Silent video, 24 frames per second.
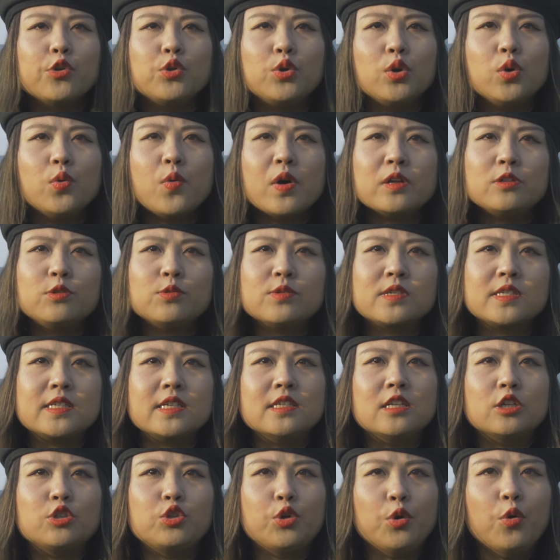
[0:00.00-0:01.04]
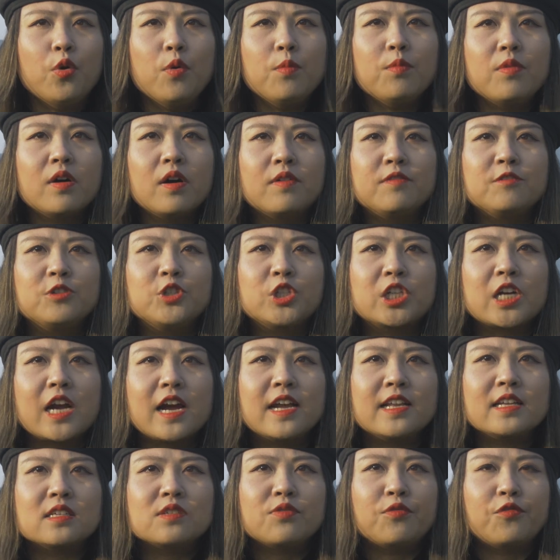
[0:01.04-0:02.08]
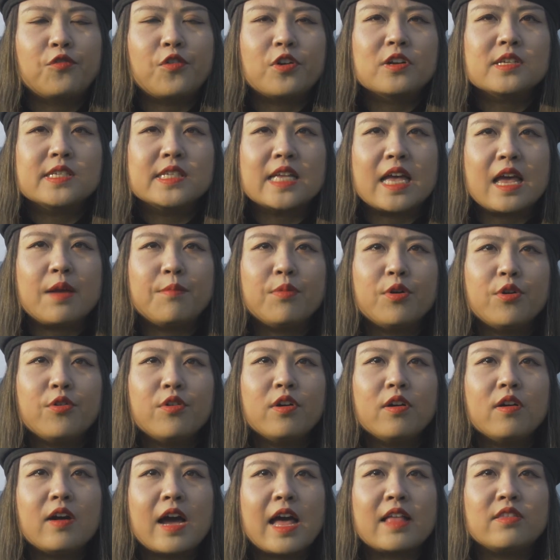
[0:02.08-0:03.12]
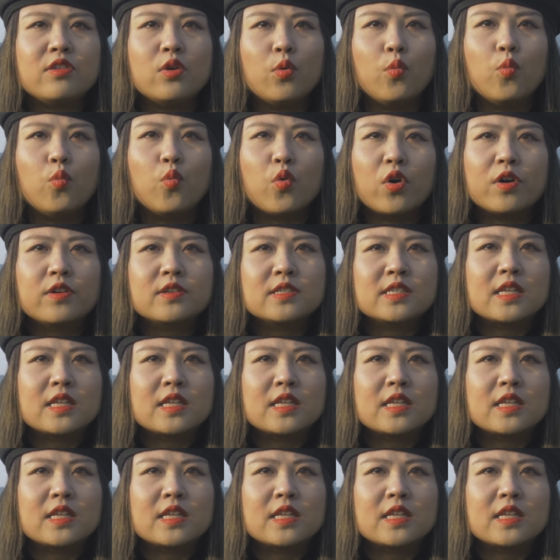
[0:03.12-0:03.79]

Do you want to see the tomb of China's first emperor and the world's